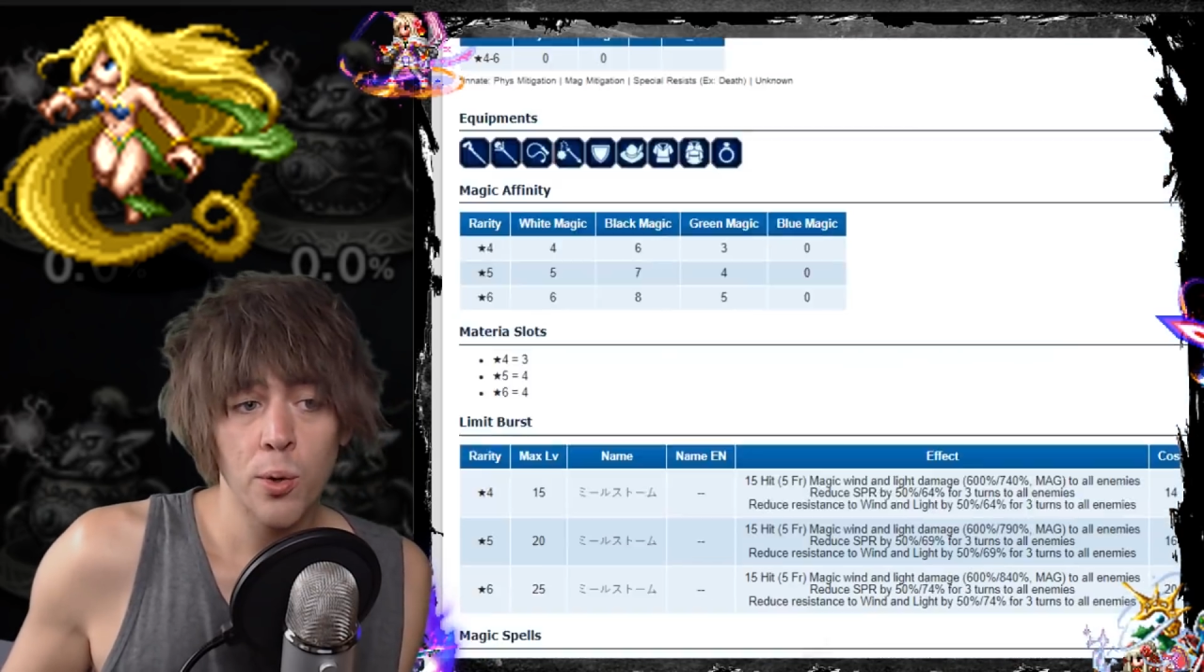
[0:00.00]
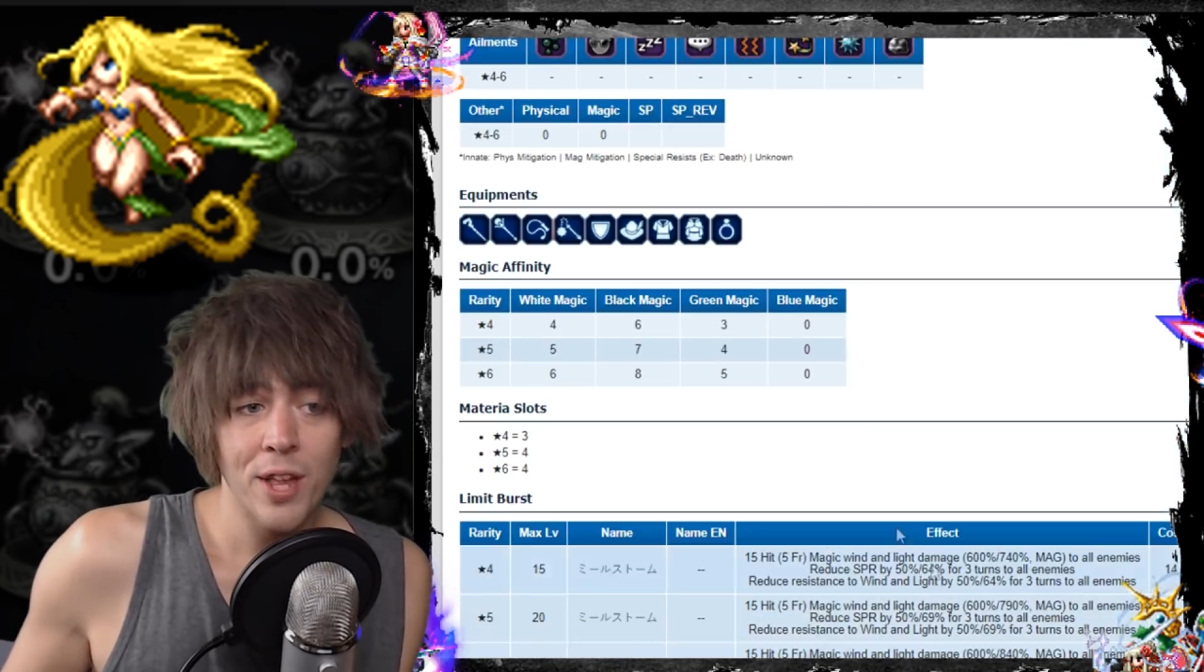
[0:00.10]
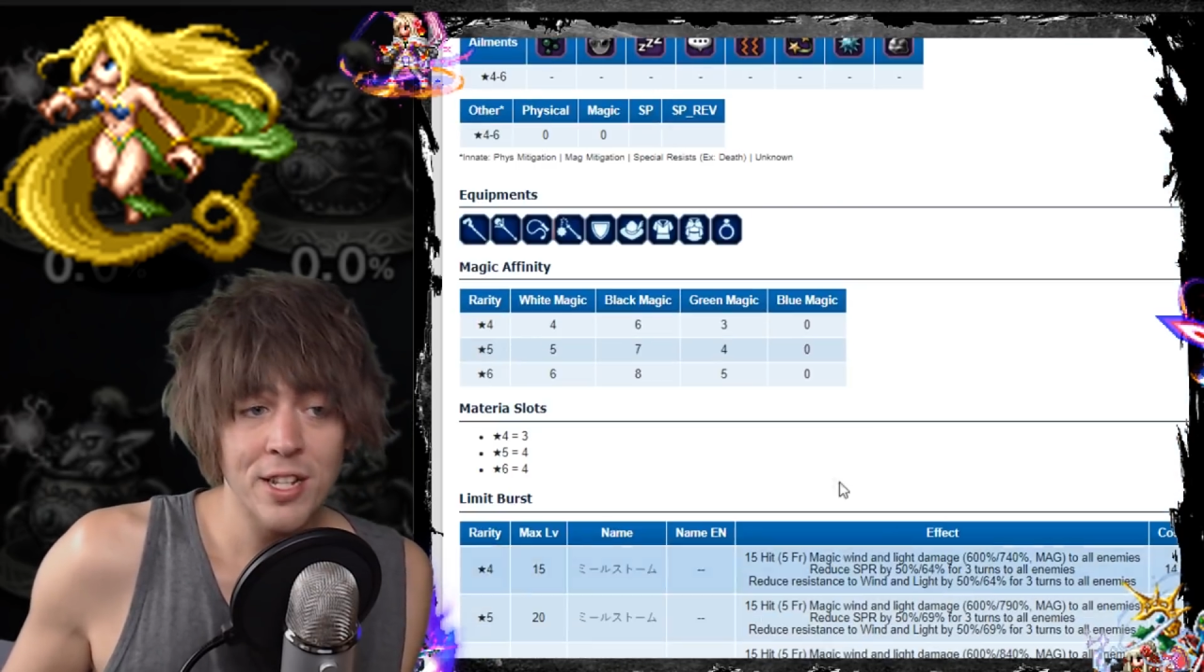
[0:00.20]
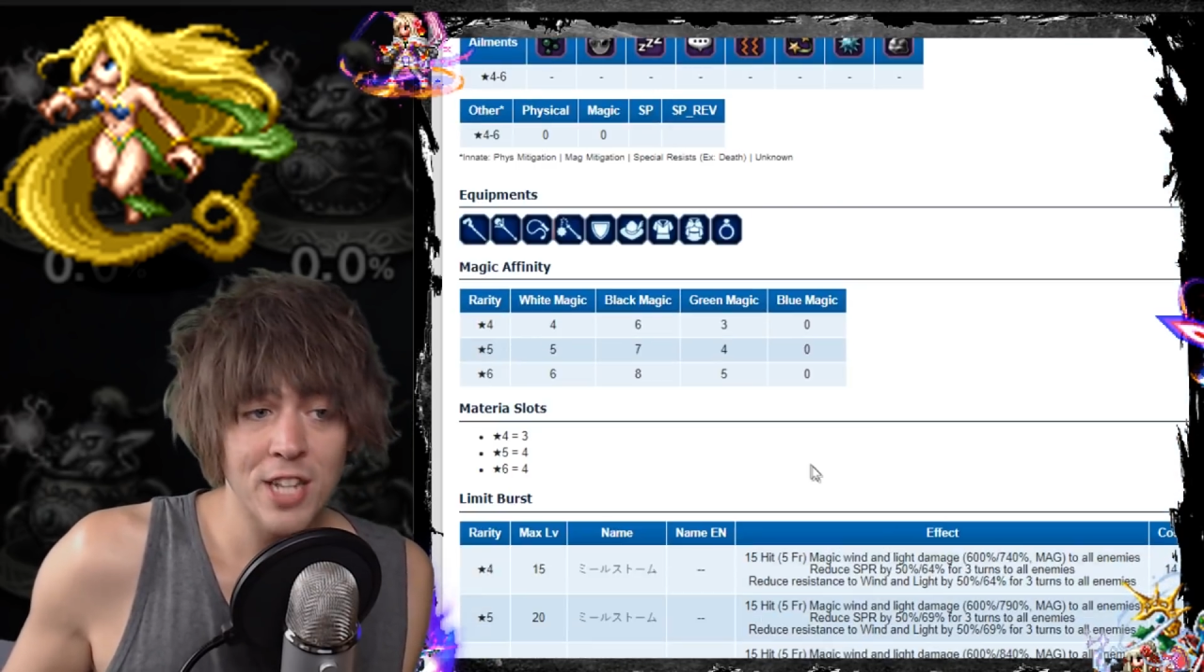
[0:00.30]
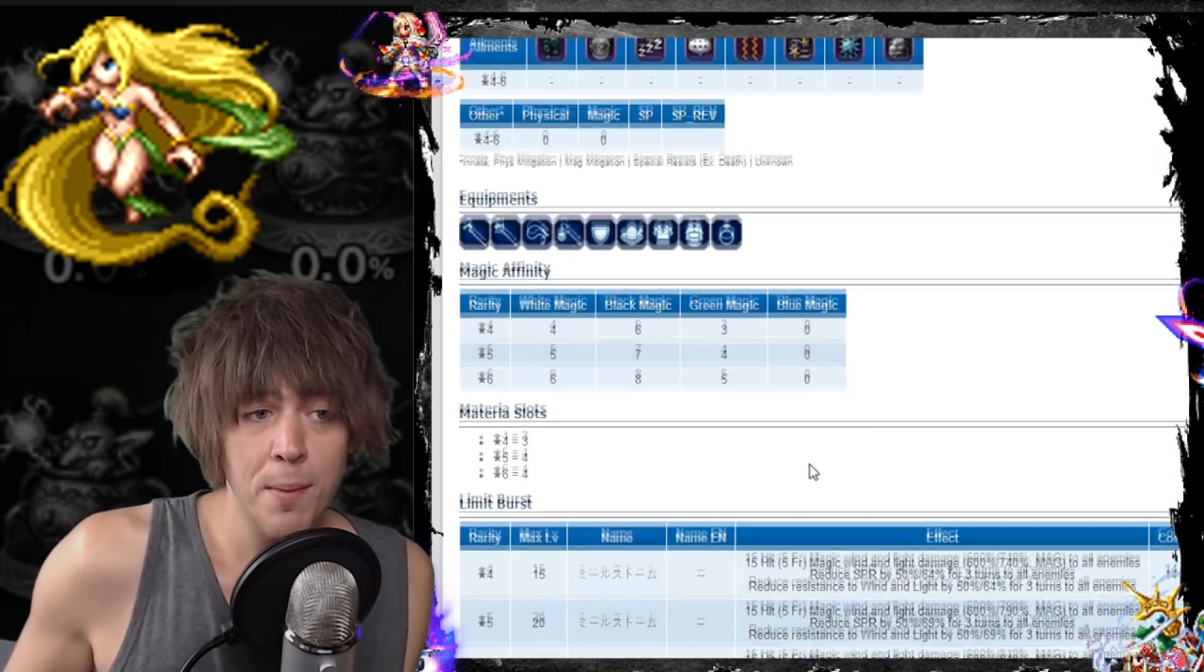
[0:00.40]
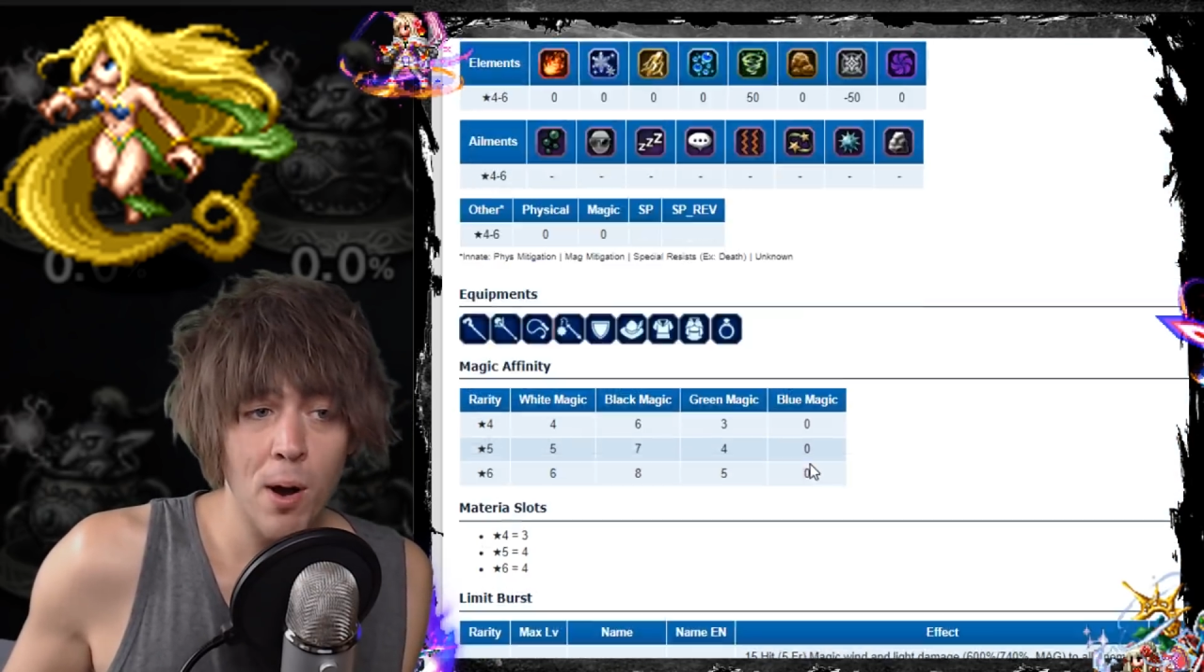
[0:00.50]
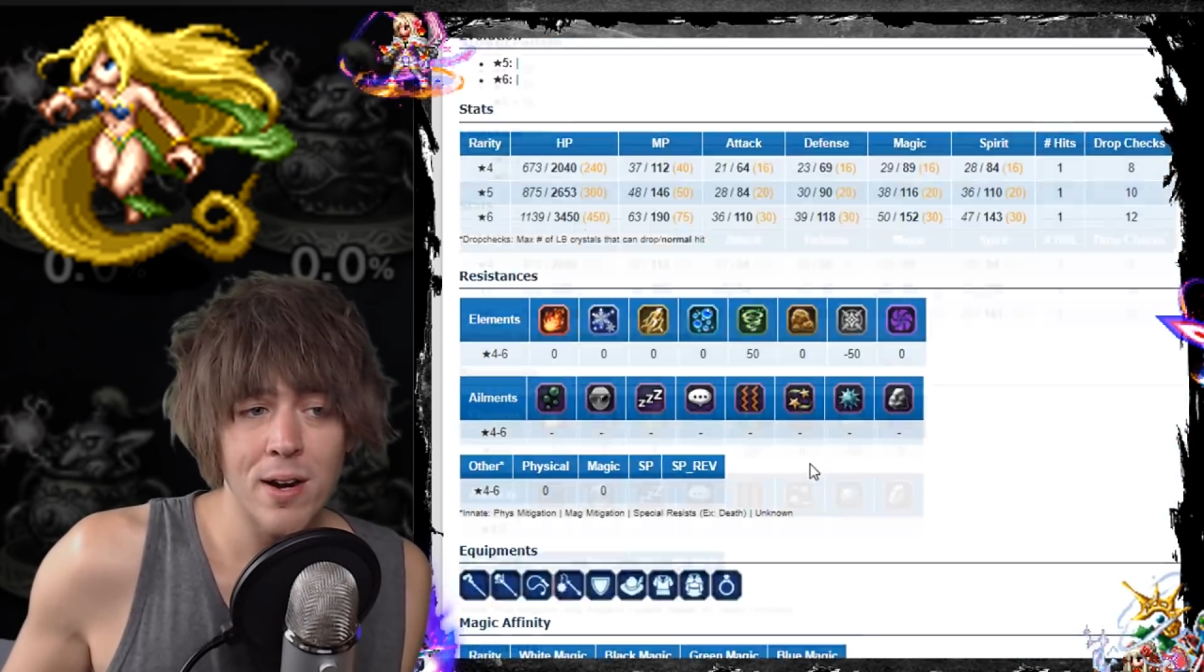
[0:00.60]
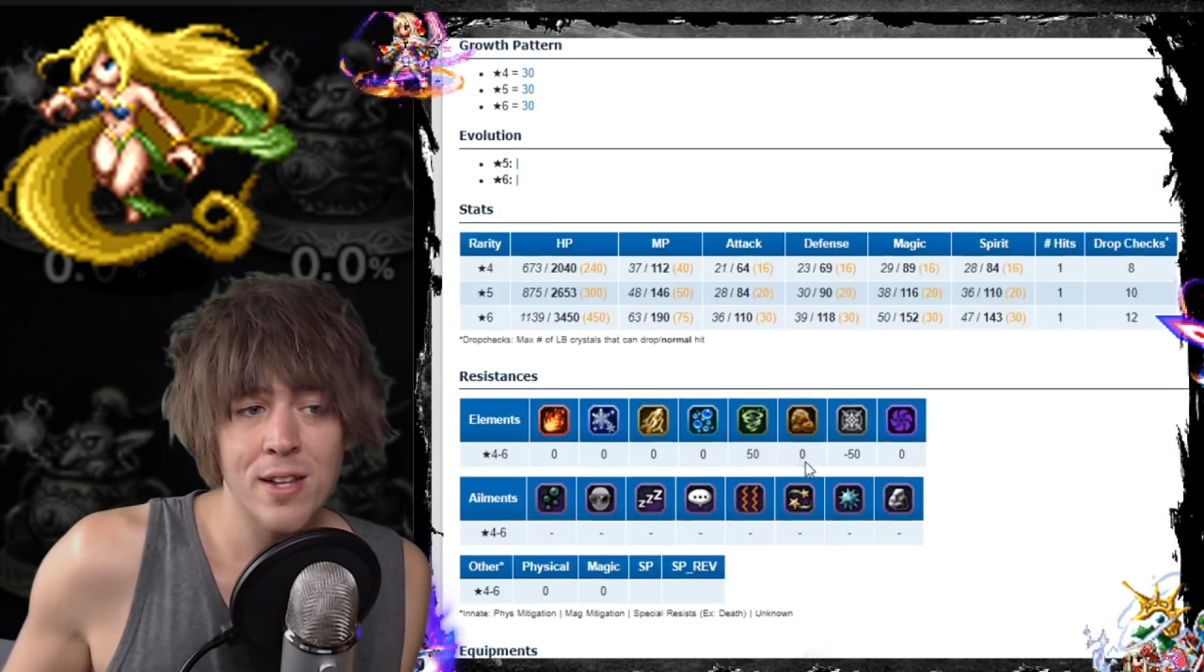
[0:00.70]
That TMR